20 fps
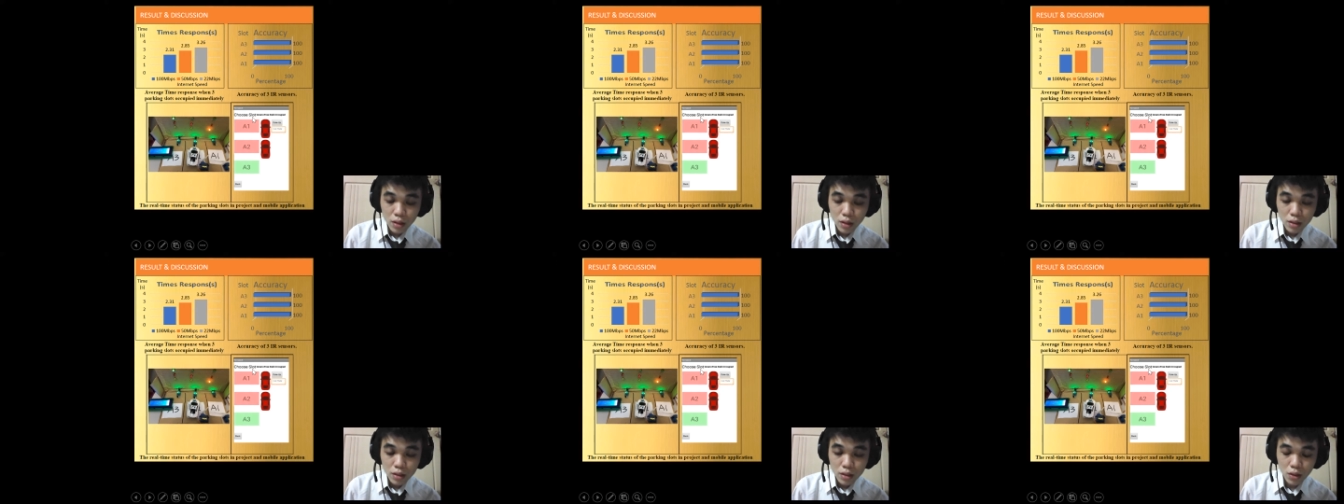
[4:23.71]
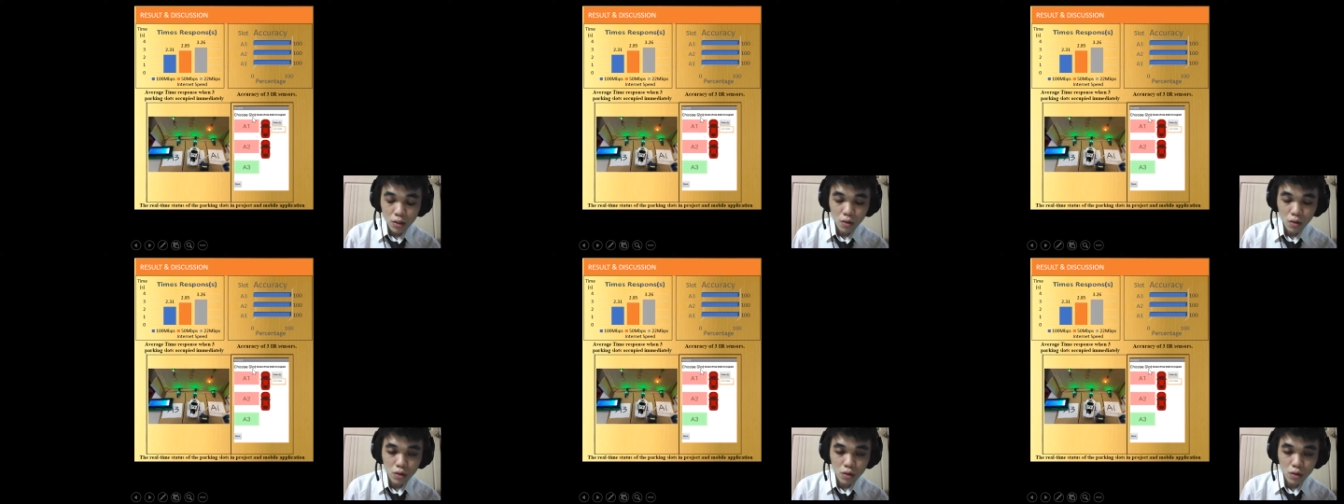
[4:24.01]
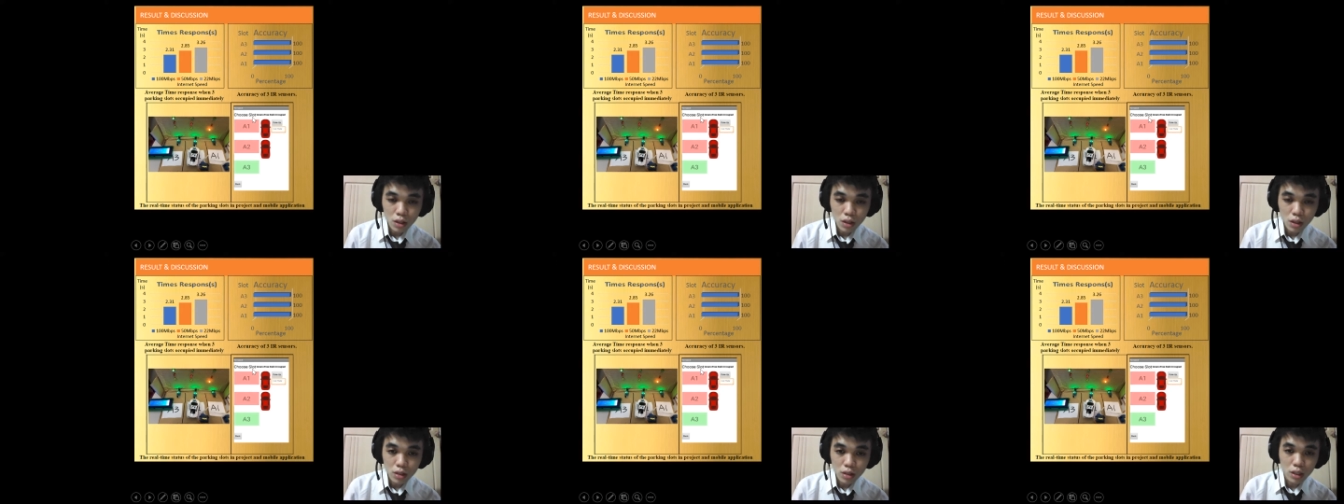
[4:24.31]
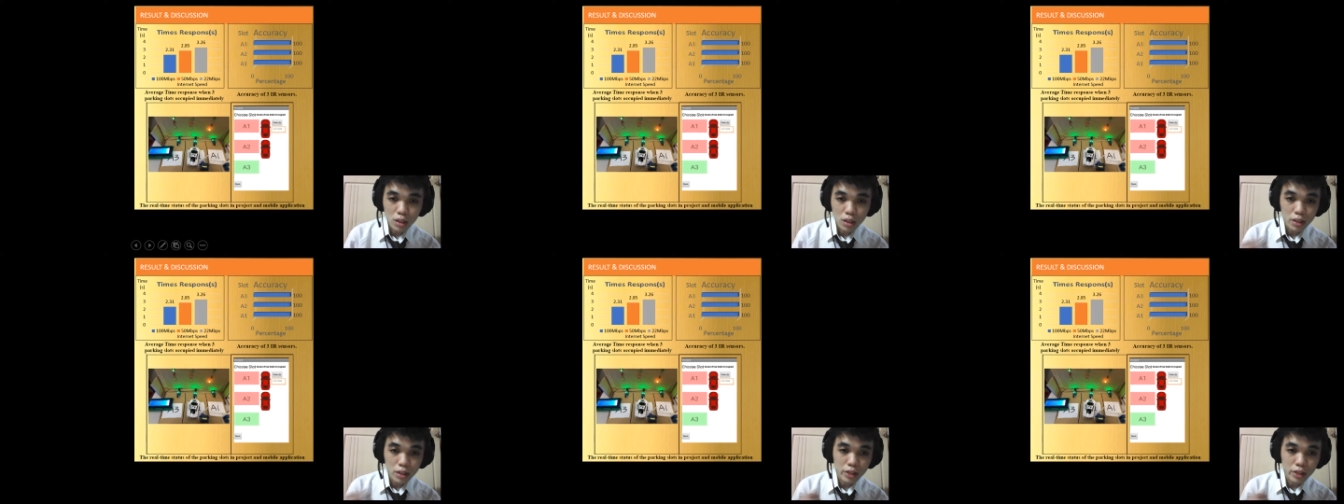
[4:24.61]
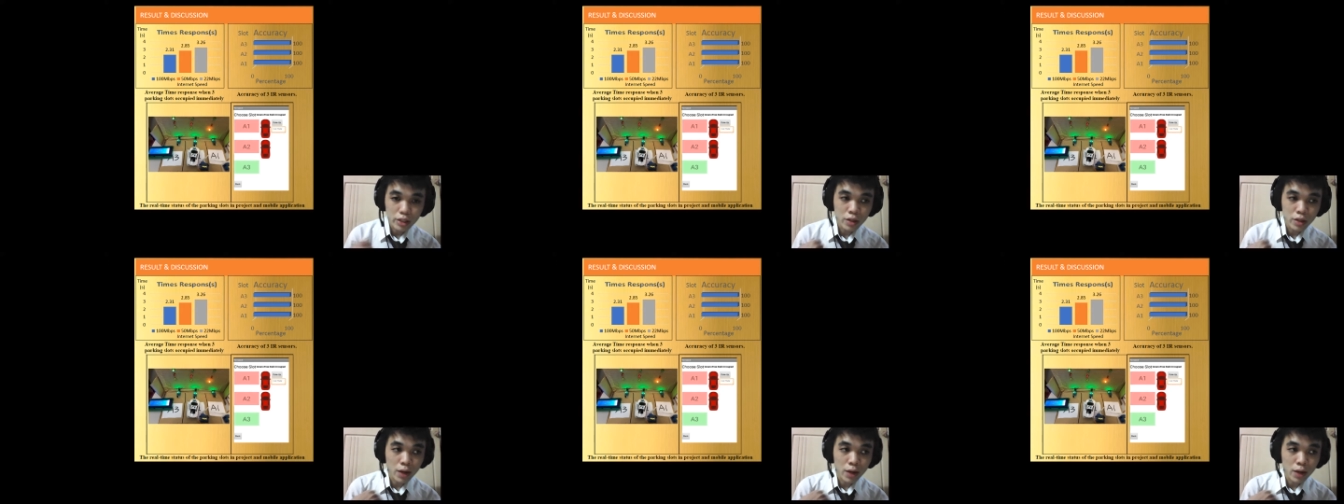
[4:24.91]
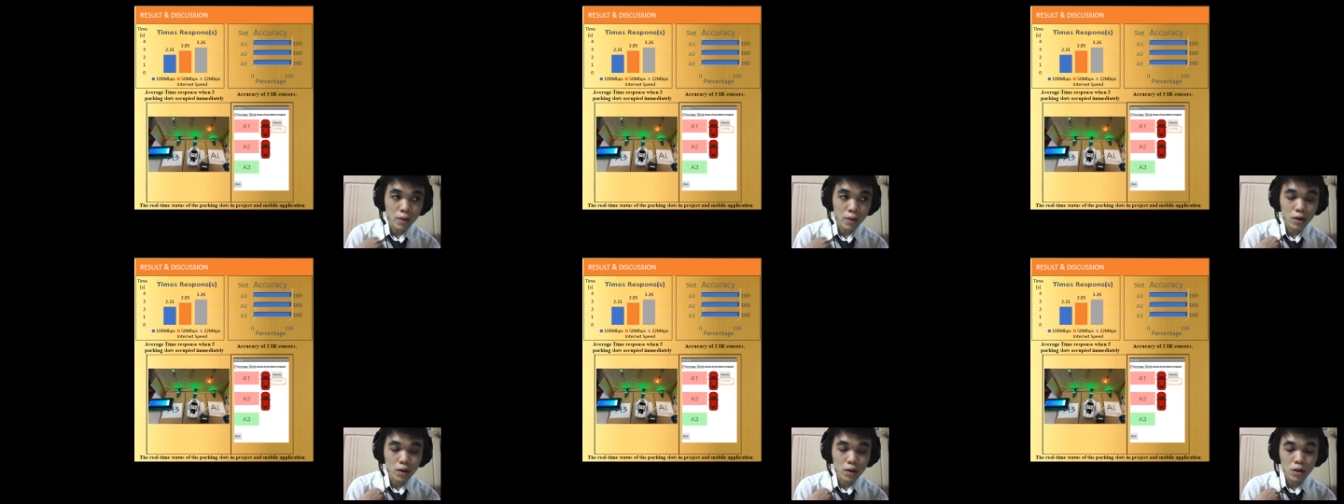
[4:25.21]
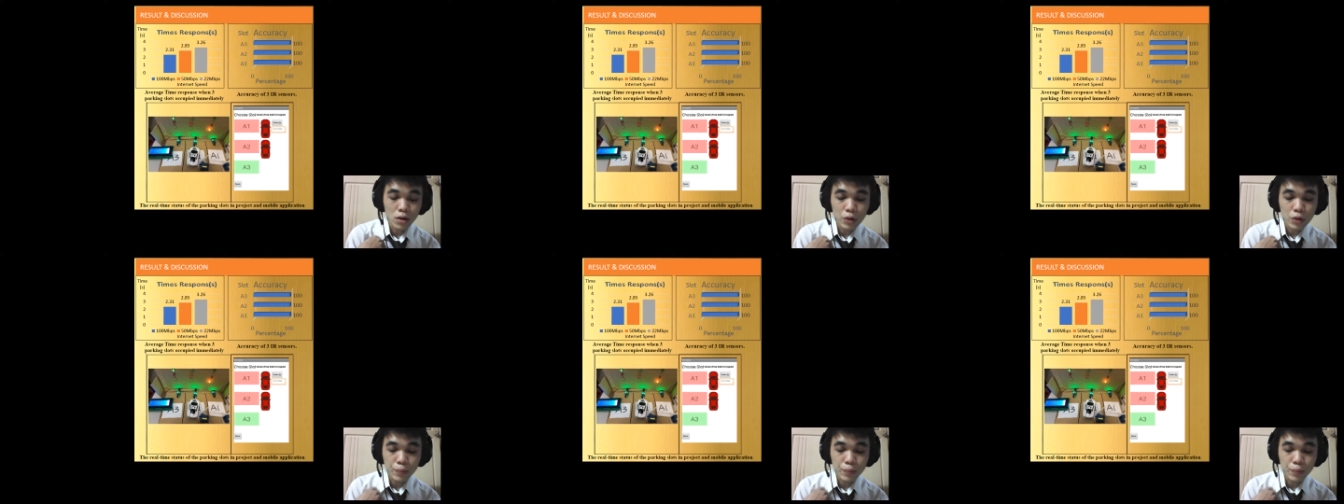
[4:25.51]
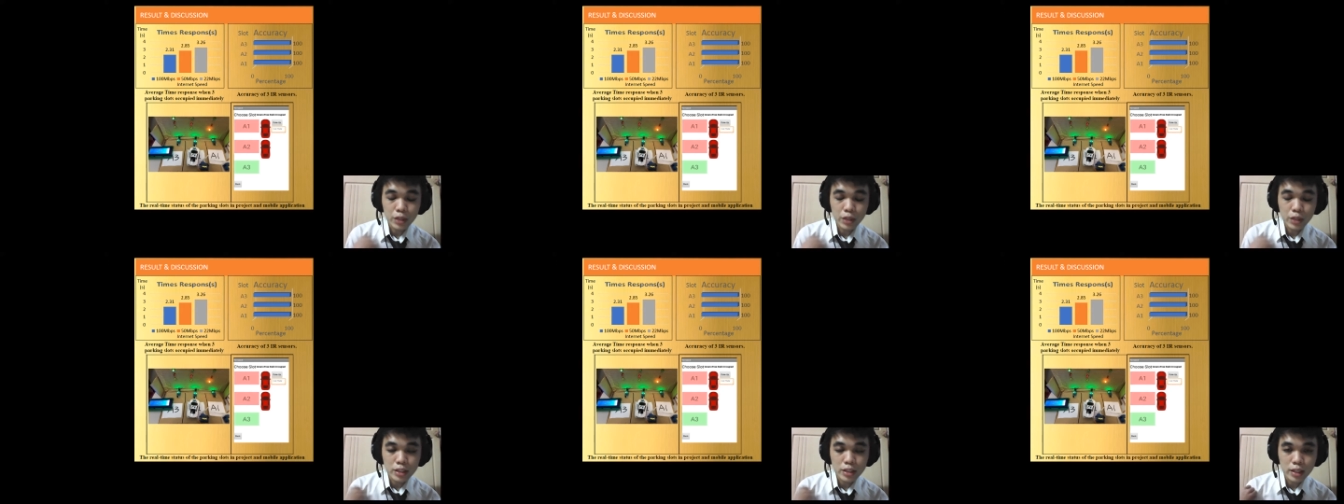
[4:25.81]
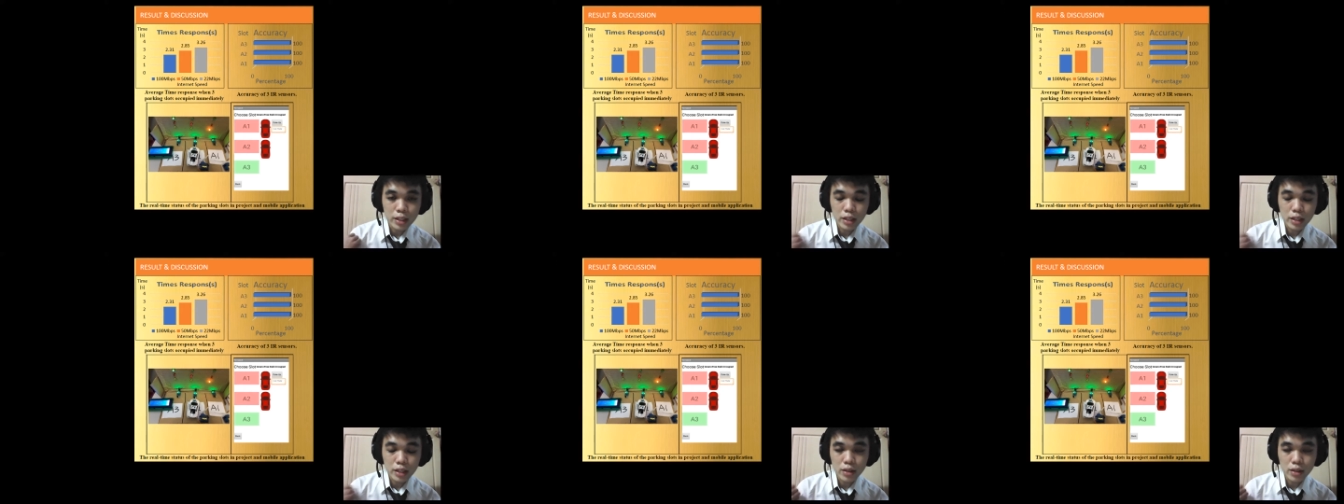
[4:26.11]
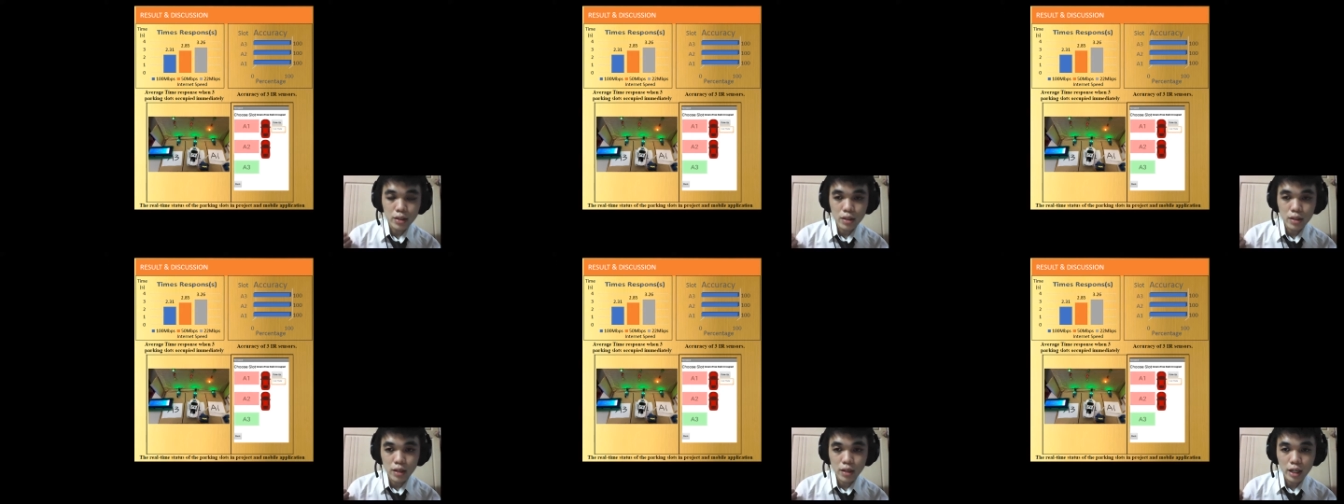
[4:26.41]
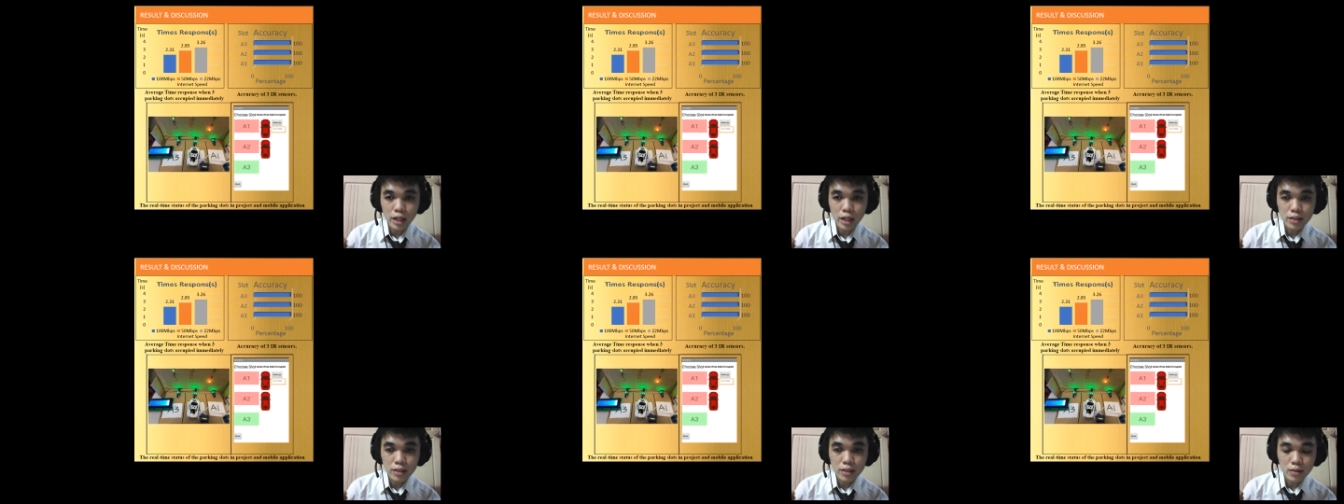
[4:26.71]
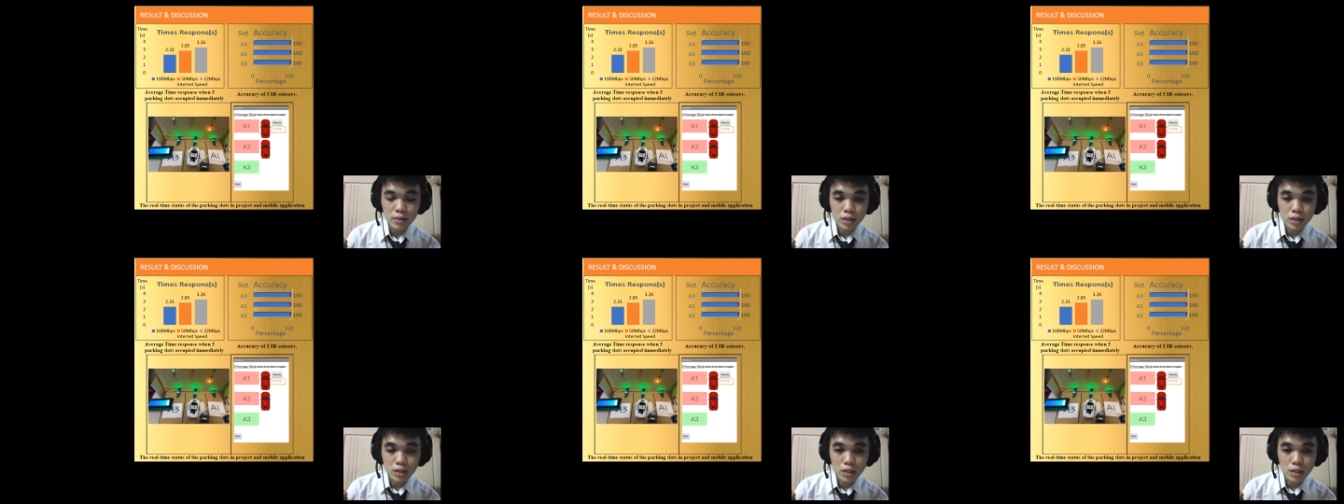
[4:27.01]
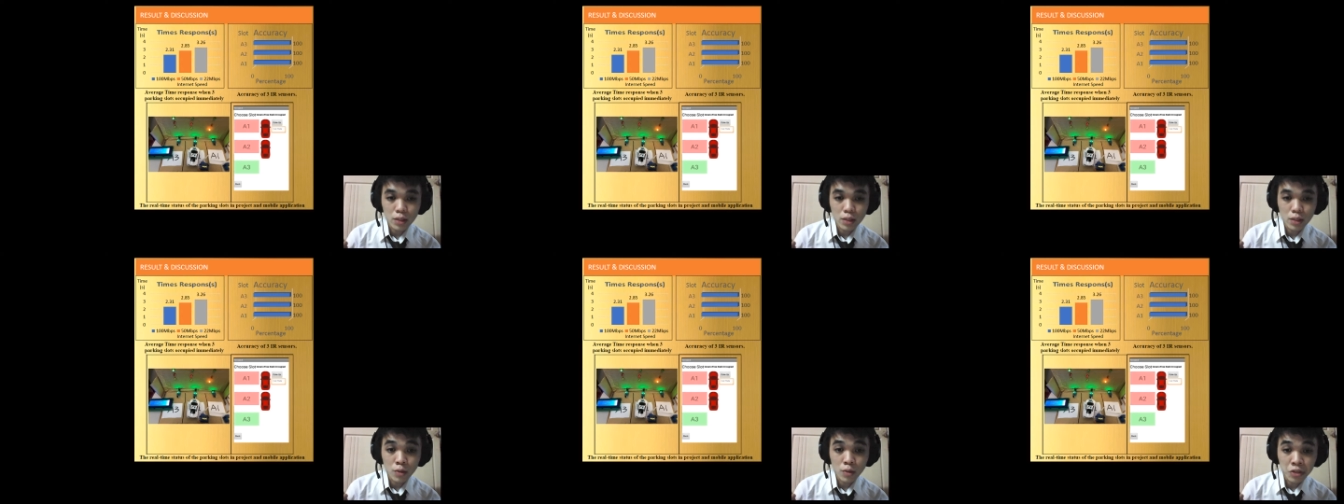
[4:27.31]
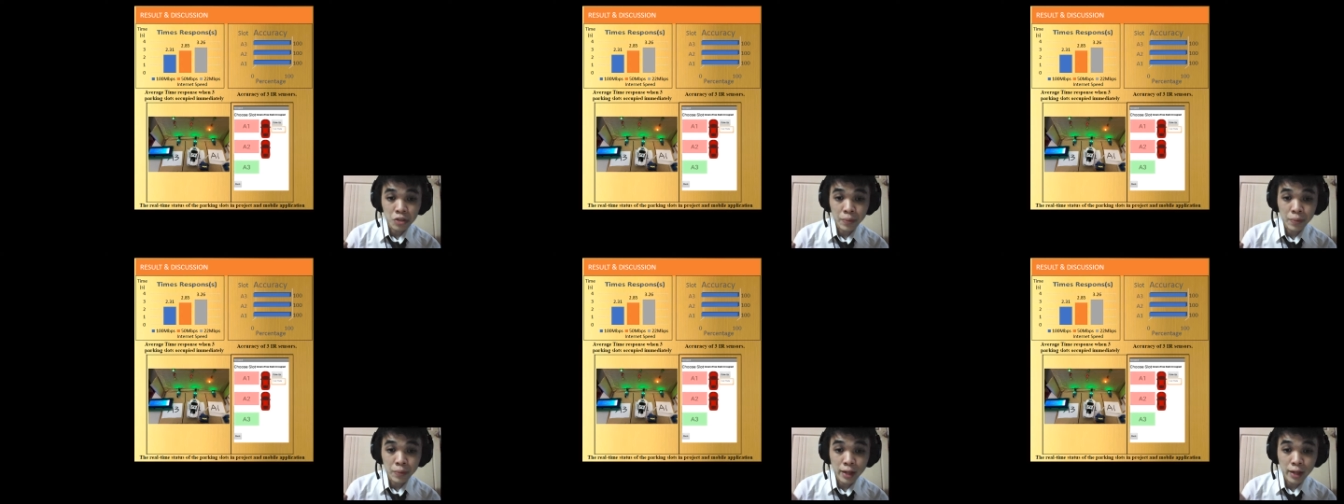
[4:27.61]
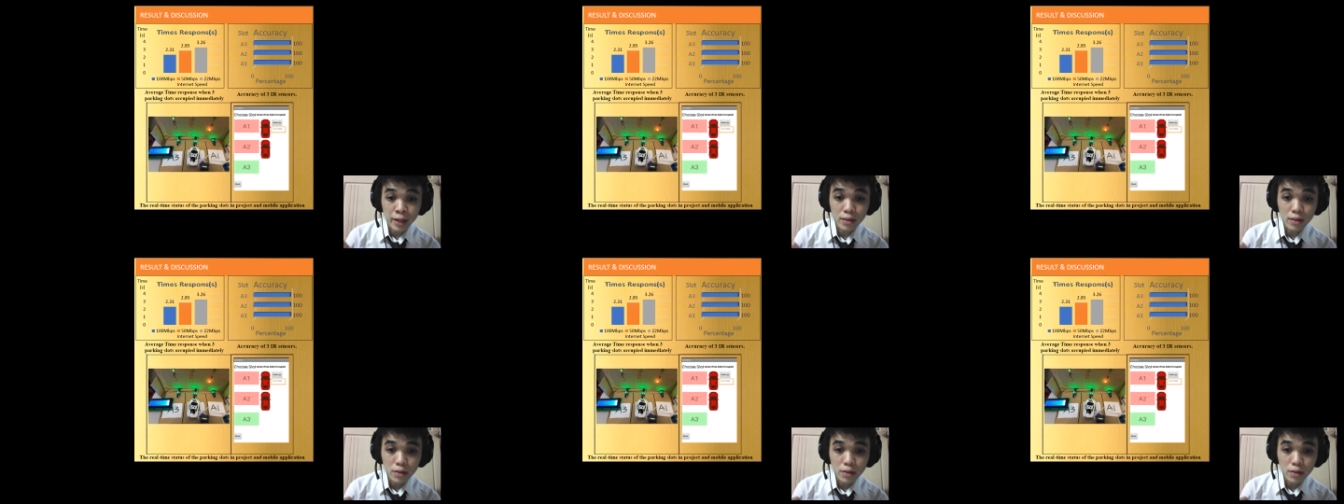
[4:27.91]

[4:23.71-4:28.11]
So the detail I will present in the demonstration part.